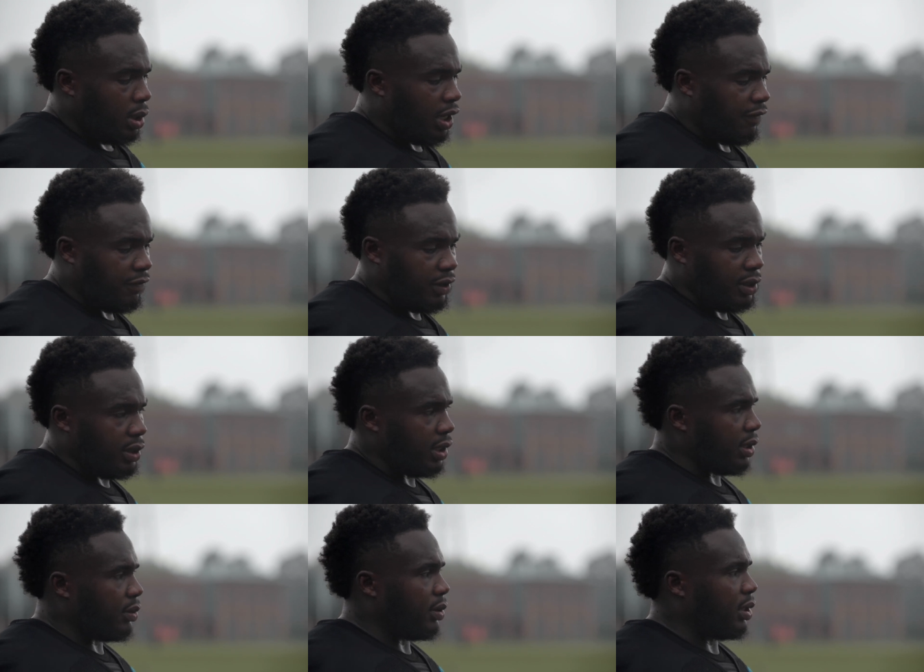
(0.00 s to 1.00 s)
definitely
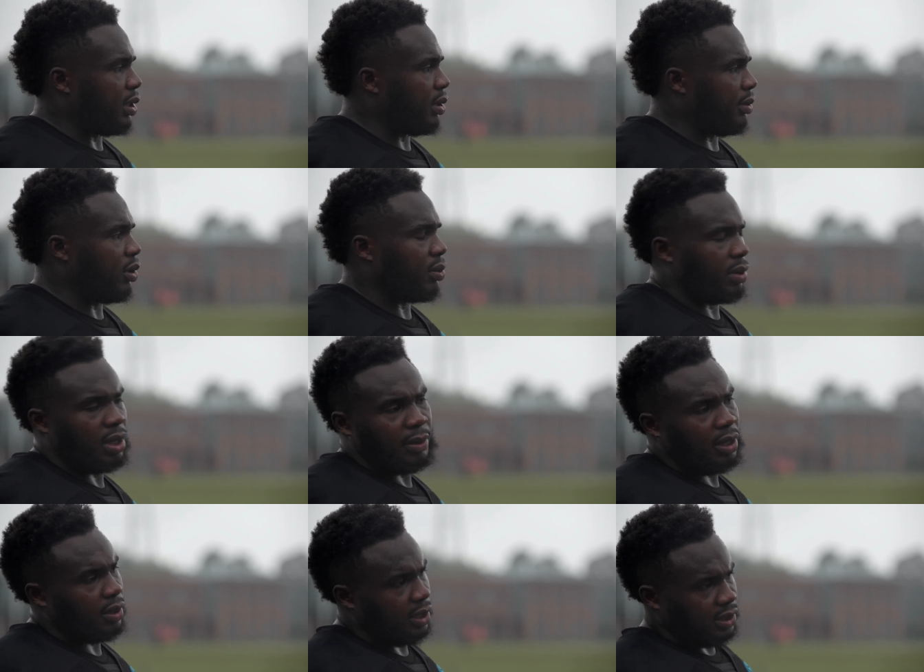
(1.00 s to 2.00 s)
did, uh, did
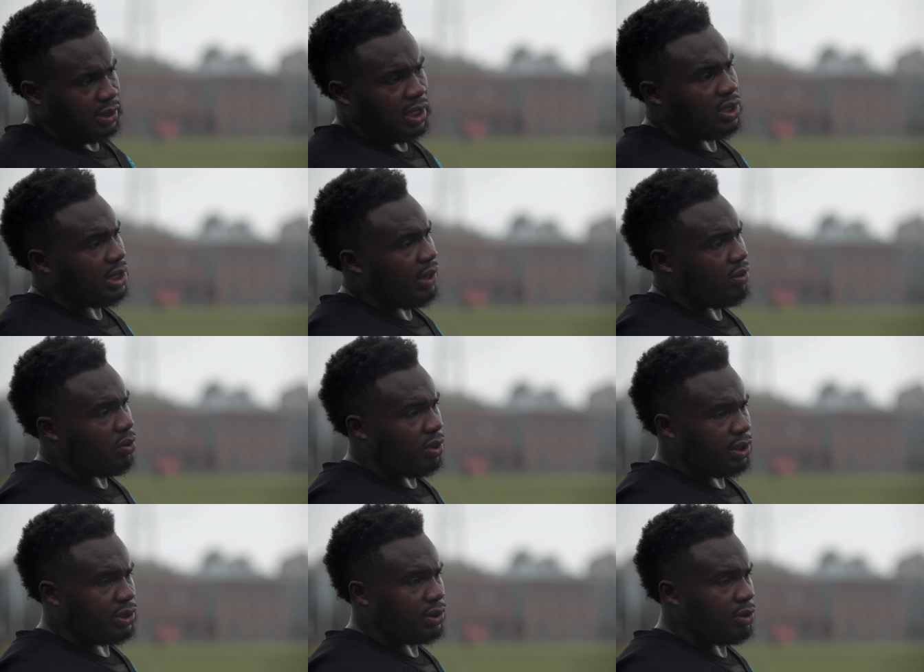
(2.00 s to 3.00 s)
come out against the Eagles how we
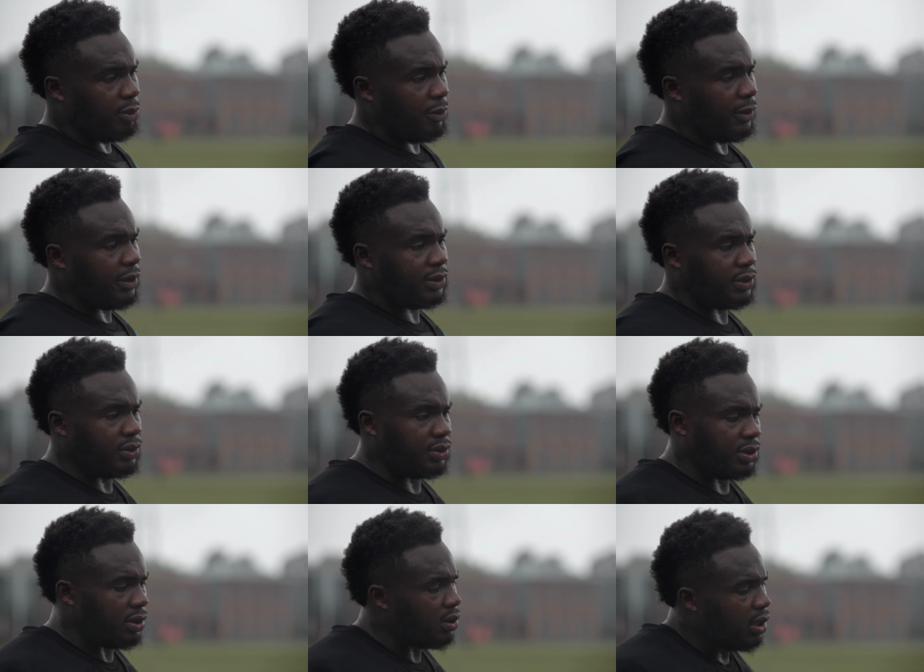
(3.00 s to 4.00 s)
wanted to and prepared to.
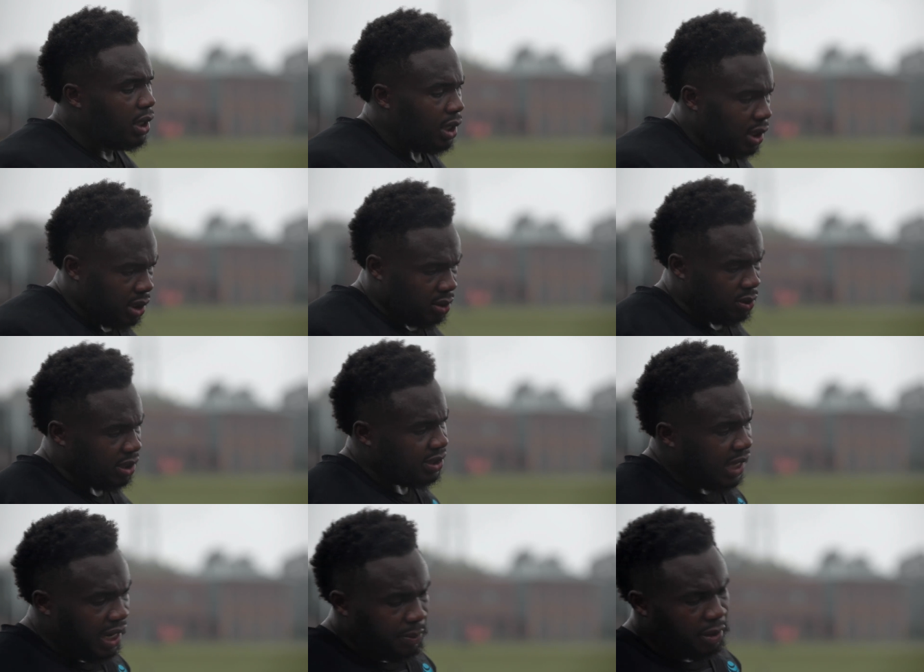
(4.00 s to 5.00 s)
So um, we're
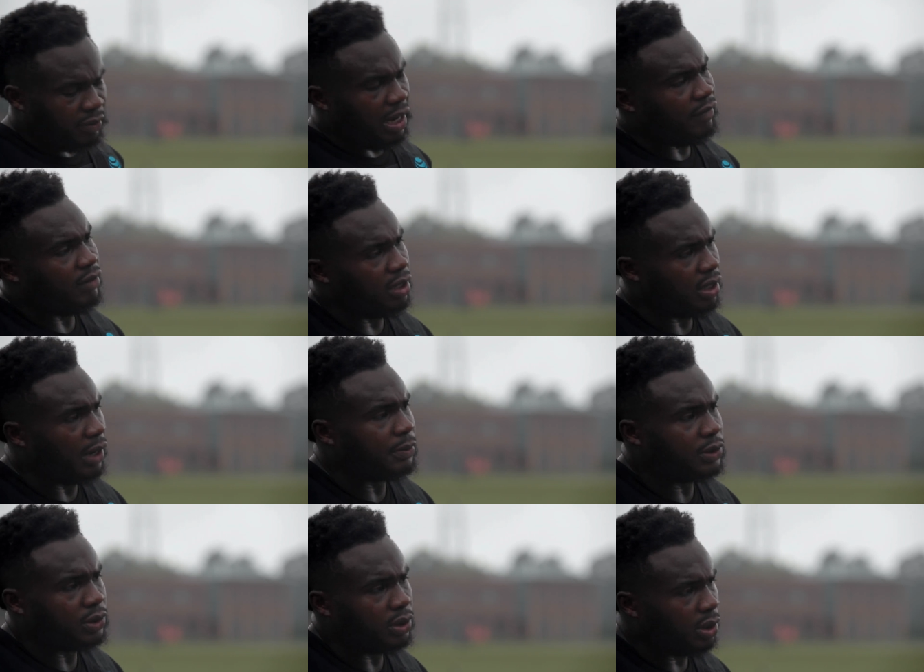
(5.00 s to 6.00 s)
excited to be able to have another
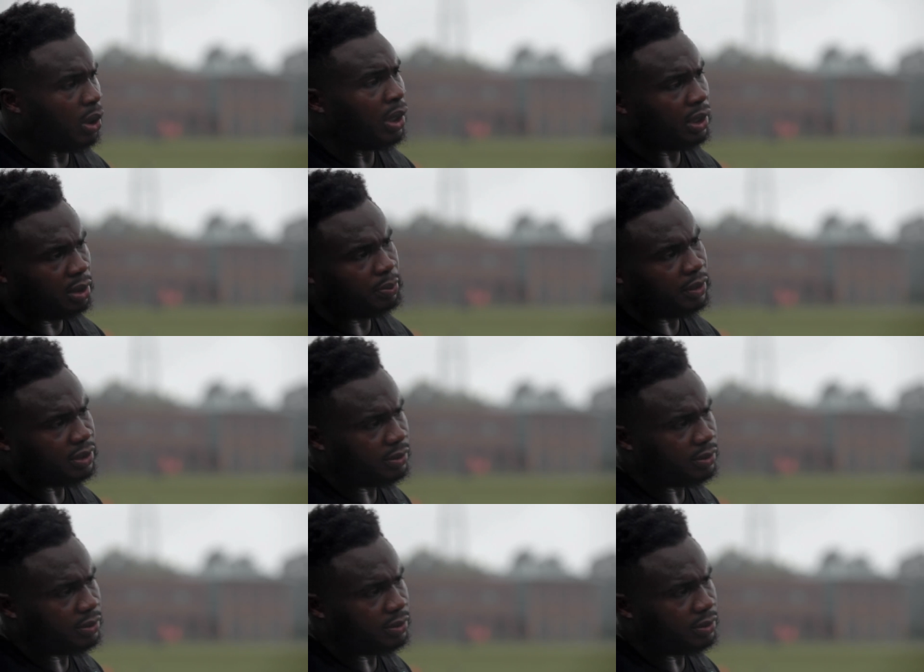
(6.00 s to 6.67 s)
opportunity to go out there and play